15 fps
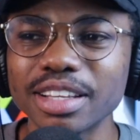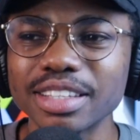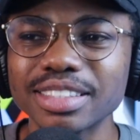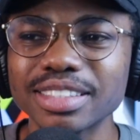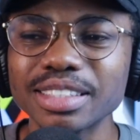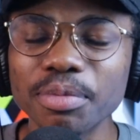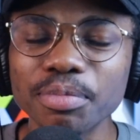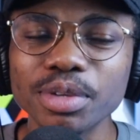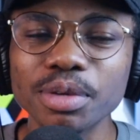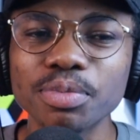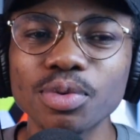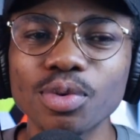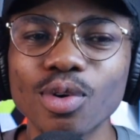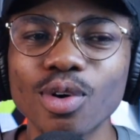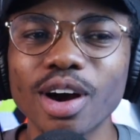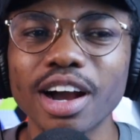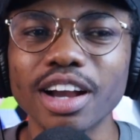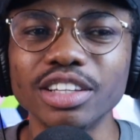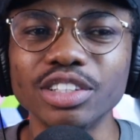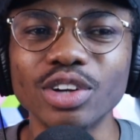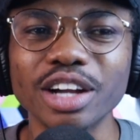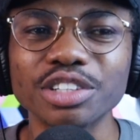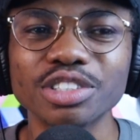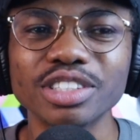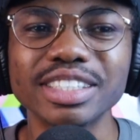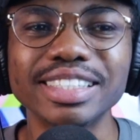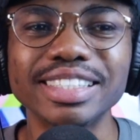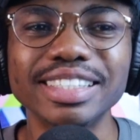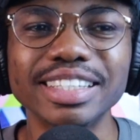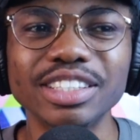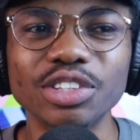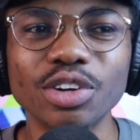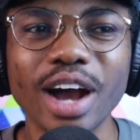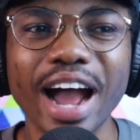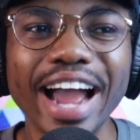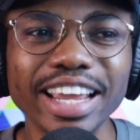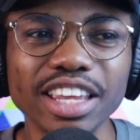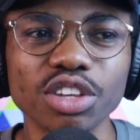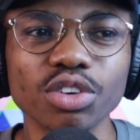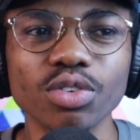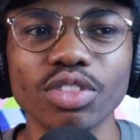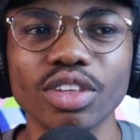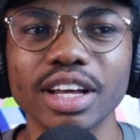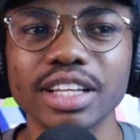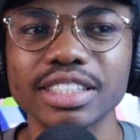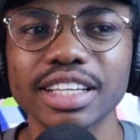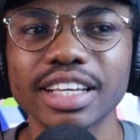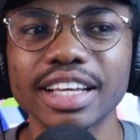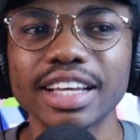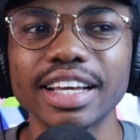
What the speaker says: Some people, you know, actually, you know, argue that